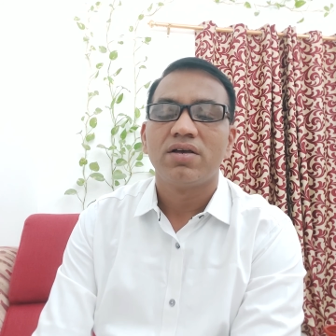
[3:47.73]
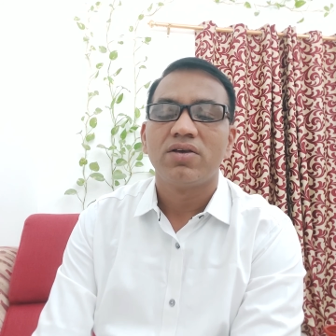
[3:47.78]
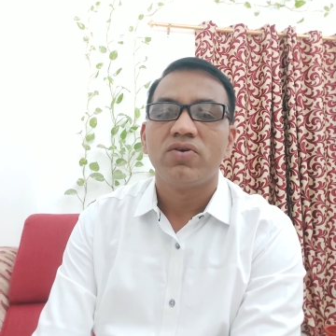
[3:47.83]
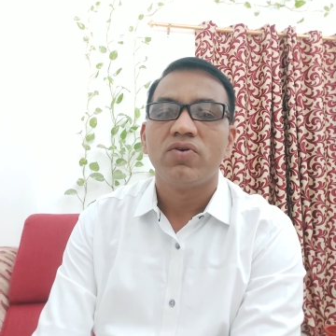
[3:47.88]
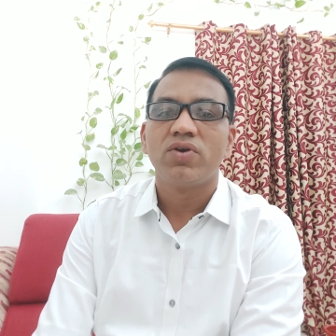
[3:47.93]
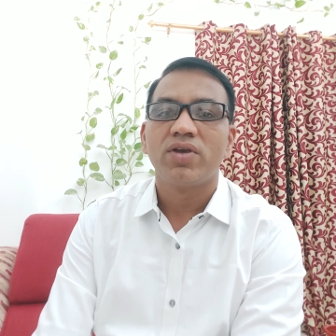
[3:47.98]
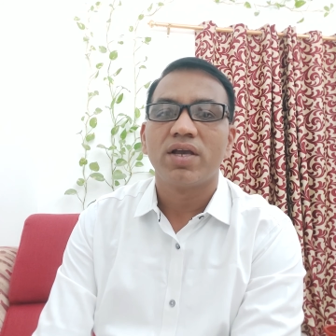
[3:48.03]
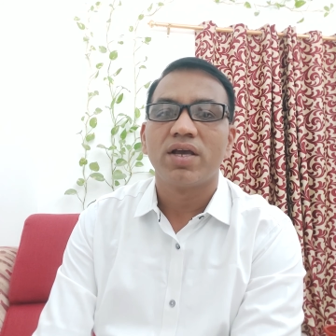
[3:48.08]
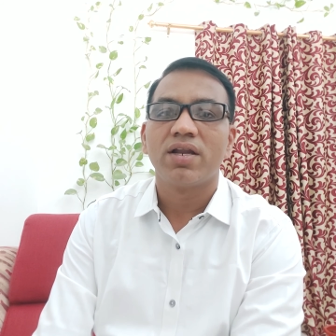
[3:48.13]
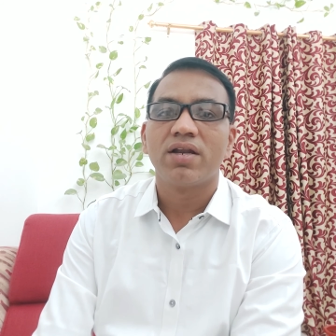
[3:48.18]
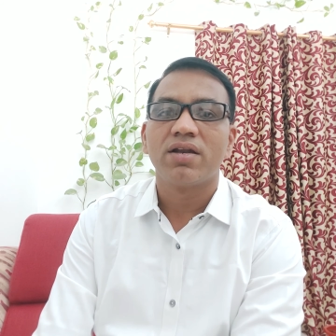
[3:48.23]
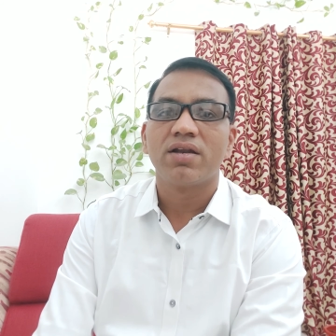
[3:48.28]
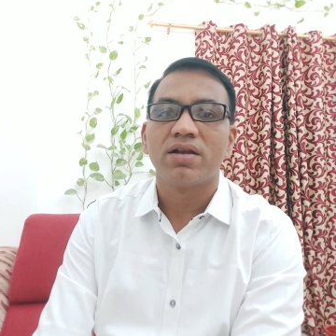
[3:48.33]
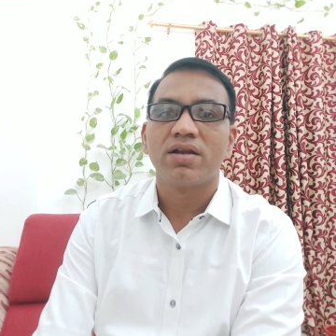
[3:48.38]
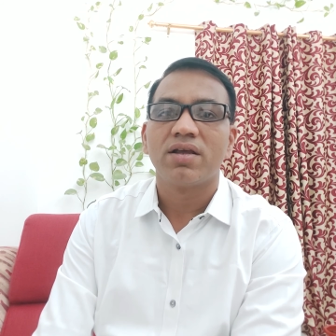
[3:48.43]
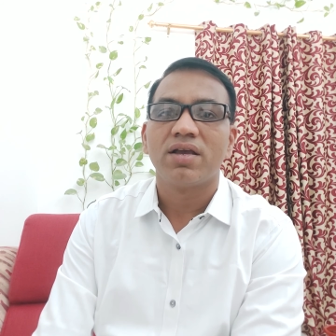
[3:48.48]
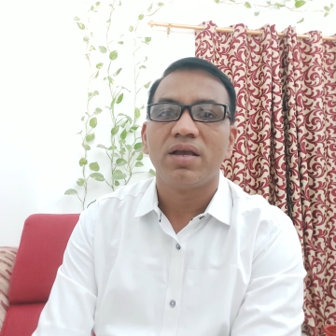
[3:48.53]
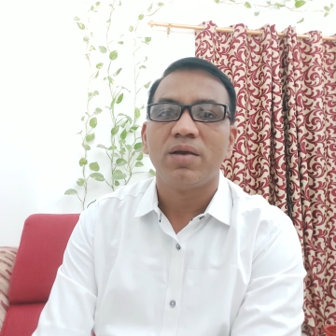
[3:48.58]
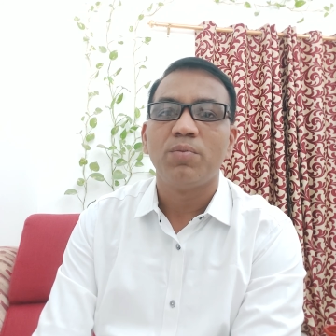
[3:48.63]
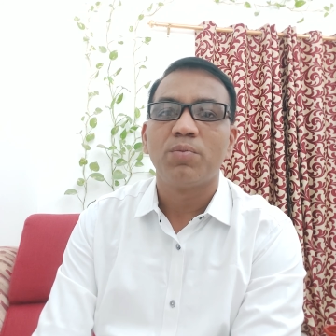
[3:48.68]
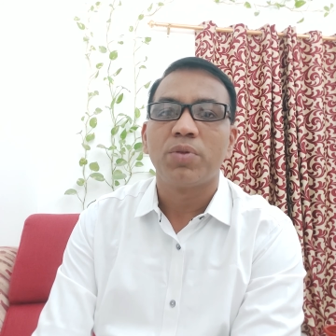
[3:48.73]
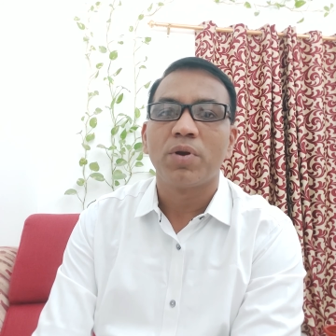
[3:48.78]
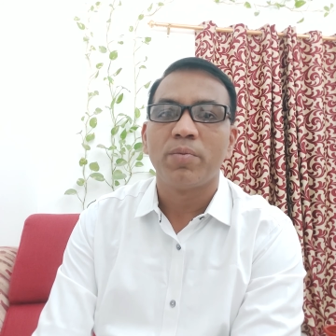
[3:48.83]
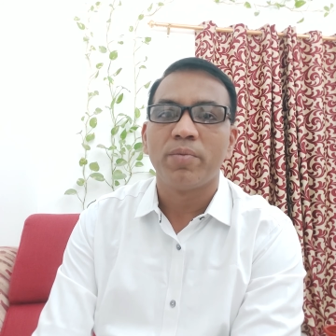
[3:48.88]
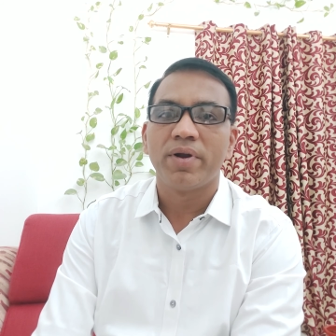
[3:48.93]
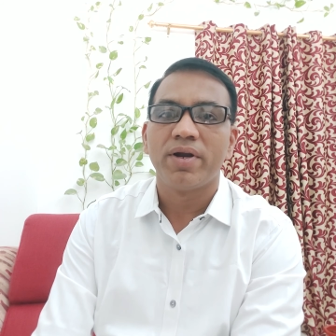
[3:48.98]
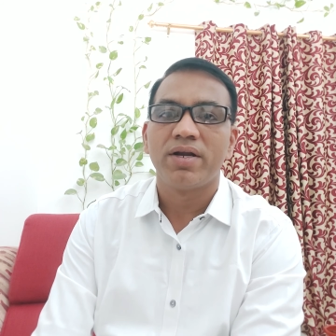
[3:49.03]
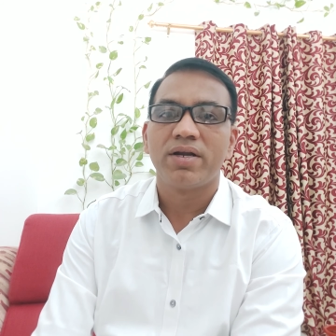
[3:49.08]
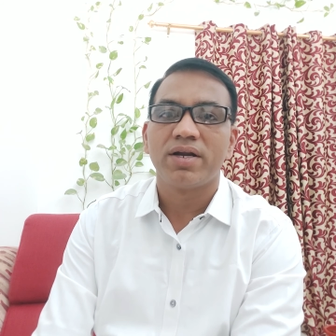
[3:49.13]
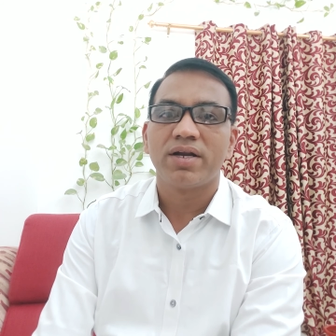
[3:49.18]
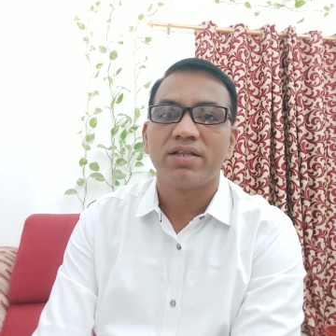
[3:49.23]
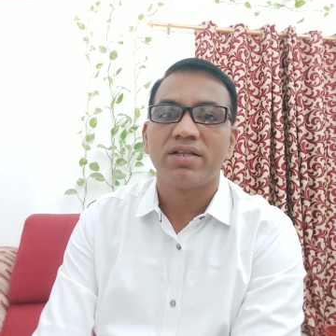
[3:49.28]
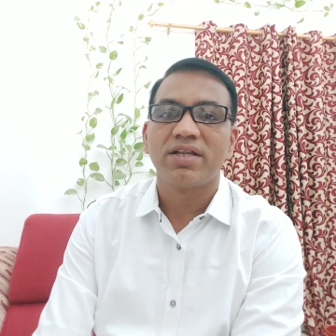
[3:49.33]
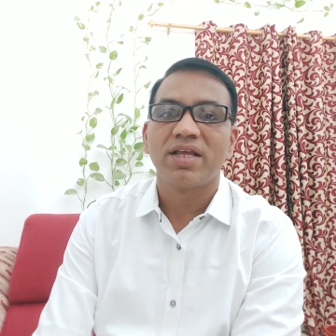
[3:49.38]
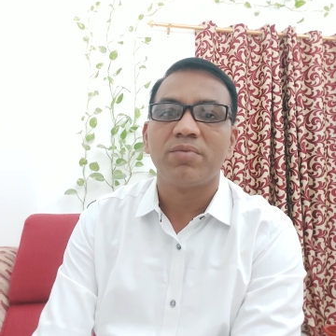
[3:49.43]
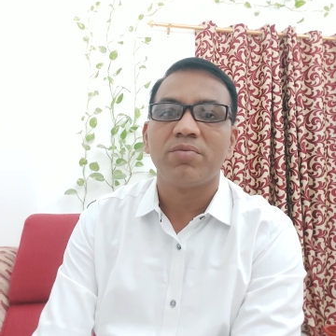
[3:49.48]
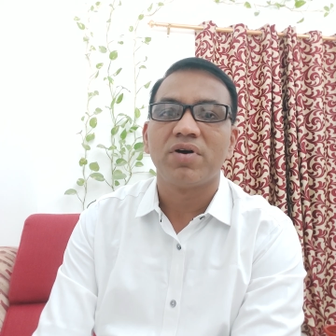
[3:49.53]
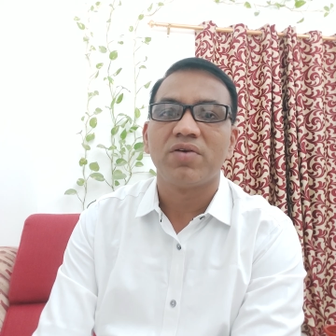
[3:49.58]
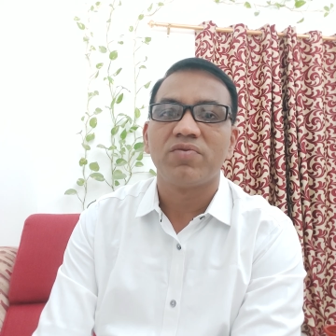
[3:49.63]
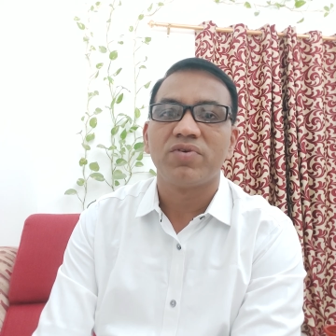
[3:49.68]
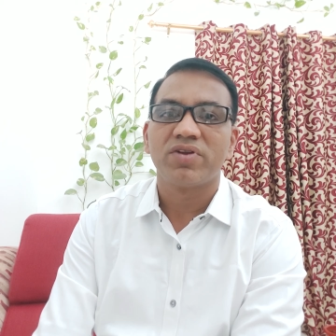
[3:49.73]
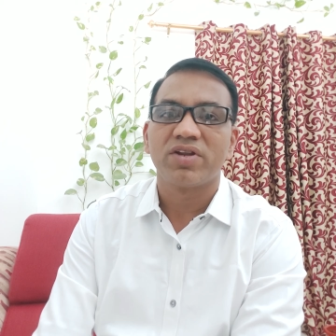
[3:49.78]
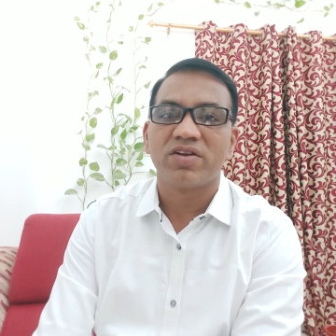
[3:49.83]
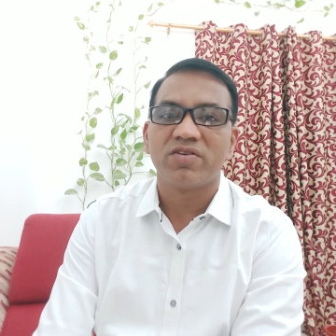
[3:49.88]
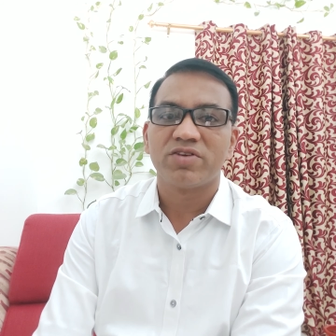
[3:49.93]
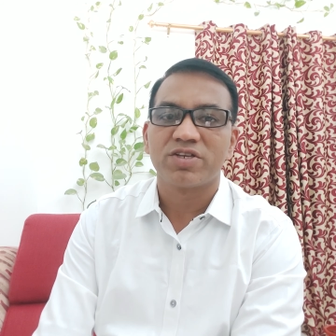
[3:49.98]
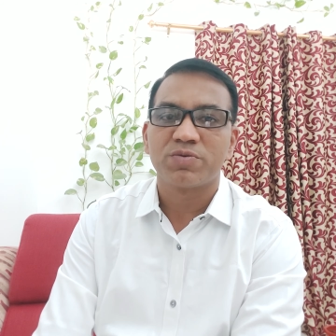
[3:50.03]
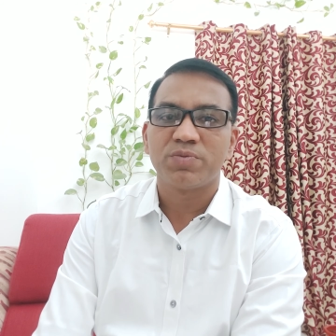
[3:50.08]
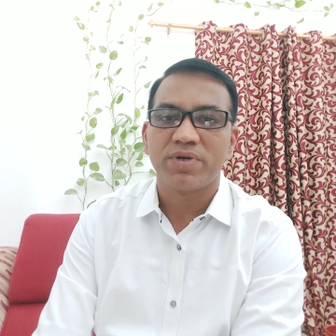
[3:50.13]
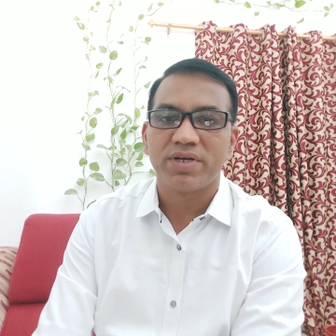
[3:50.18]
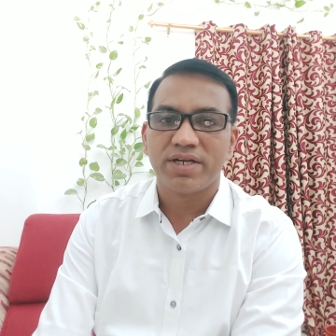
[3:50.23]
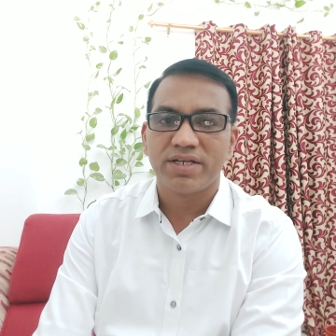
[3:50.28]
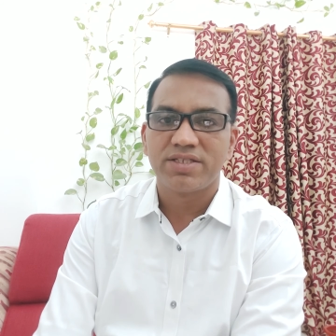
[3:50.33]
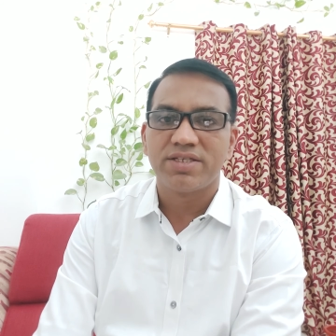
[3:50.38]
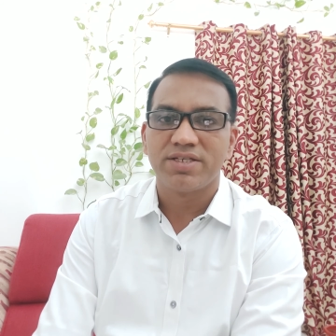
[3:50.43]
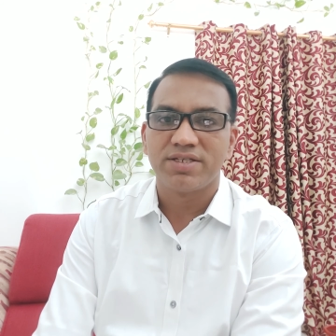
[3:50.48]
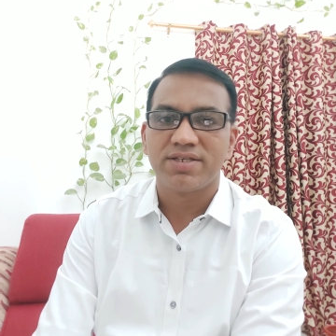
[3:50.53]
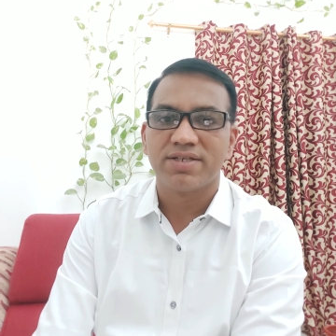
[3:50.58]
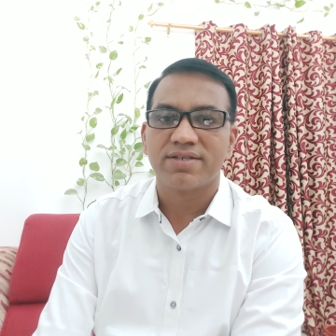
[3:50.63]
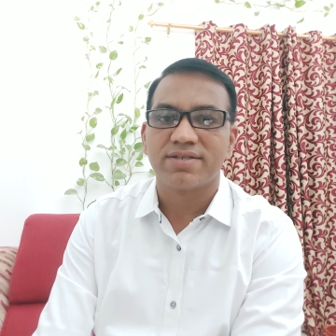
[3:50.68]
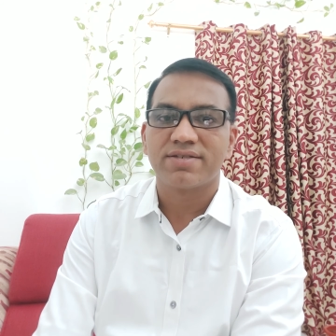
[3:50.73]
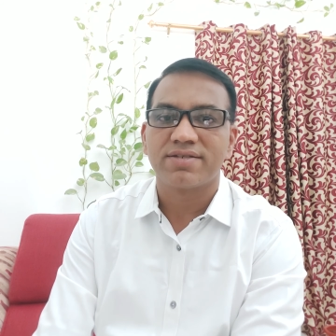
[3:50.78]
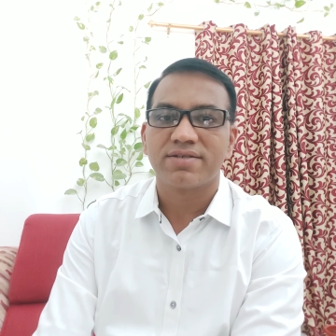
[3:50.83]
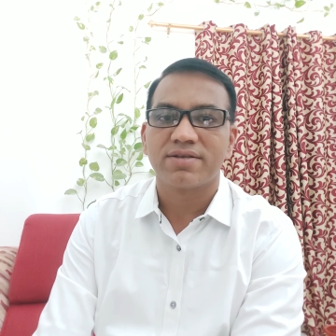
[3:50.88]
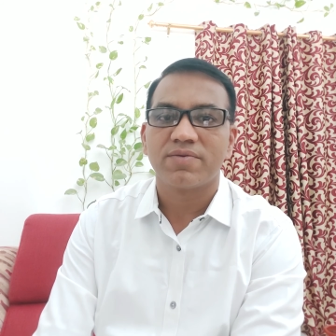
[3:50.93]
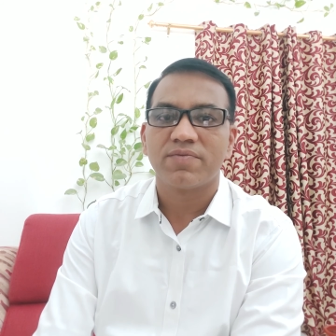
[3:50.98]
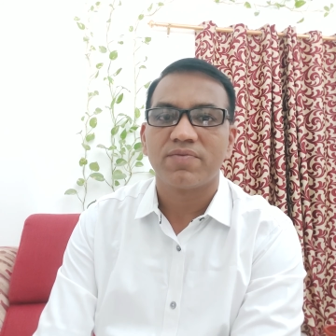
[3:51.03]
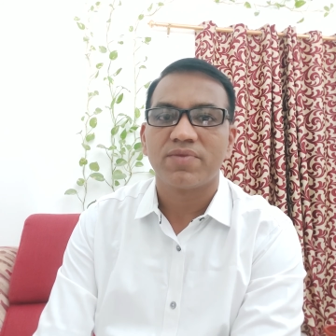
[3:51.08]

you can implement at the time of your investment decisions.